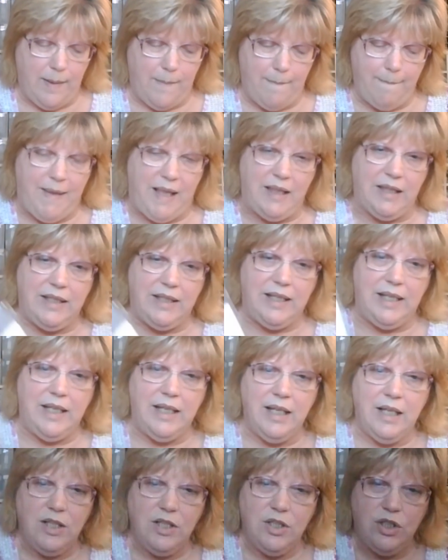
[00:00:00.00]

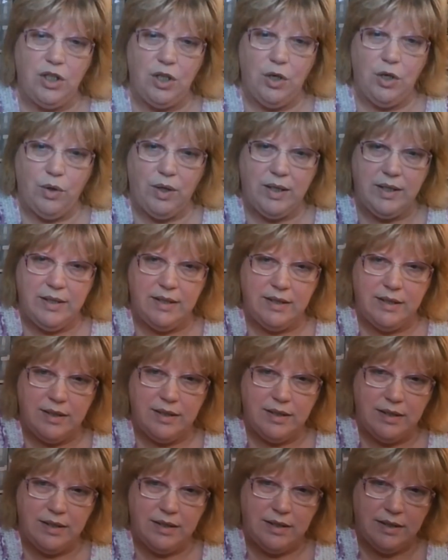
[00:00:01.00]
Melody
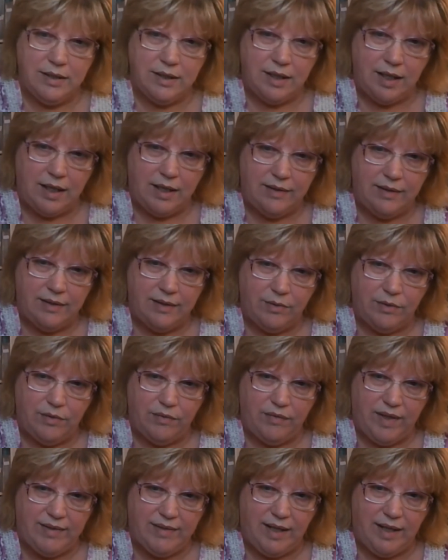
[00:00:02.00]
Chinokas. I don't know if
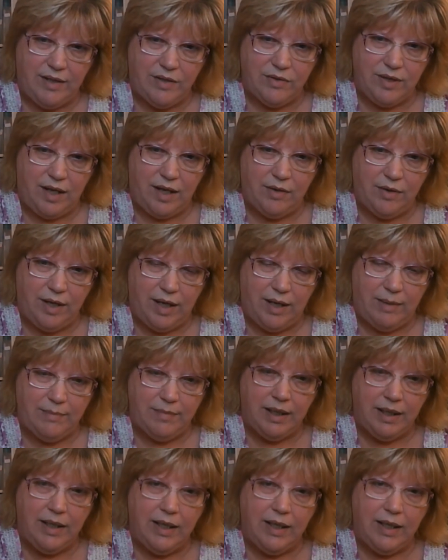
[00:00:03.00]
that's how you say her name.